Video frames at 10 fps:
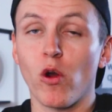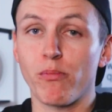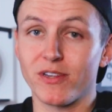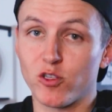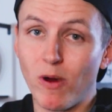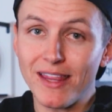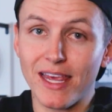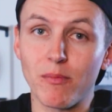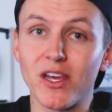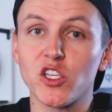or persuade
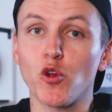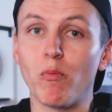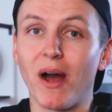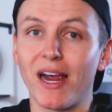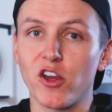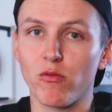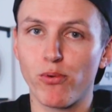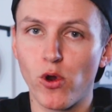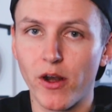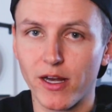them to buy your
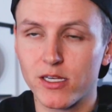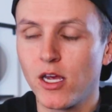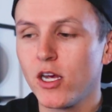product.